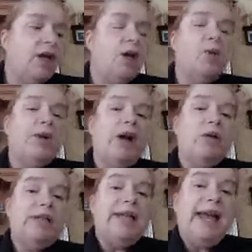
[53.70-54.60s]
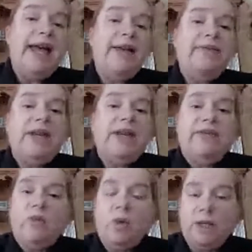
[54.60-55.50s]
We only have a
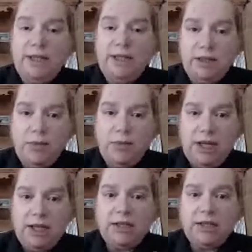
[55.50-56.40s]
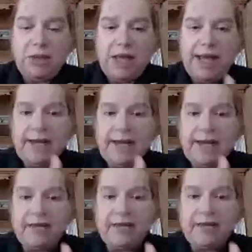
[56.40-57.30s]
4 to 6 minute supply
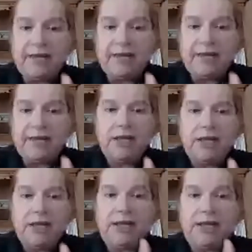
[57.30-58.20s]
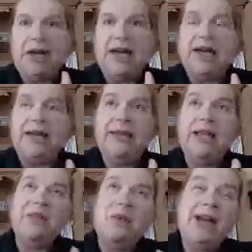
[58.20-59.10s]
of oxygen in our body. And
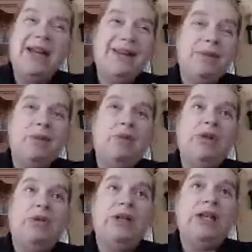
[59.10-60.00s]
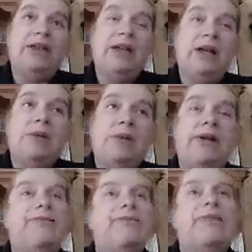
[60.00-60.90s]
that's why, I mean, when you really think about
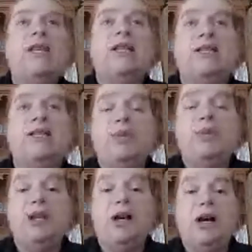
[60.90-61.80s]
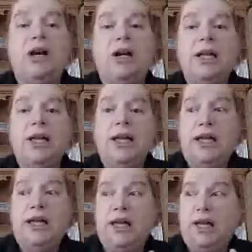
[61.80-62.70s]
it, CPR,
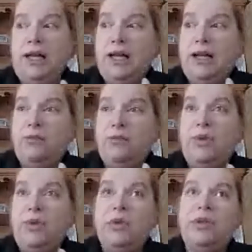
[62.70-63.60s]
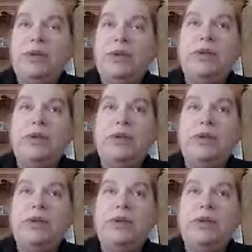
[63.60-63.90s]
those that we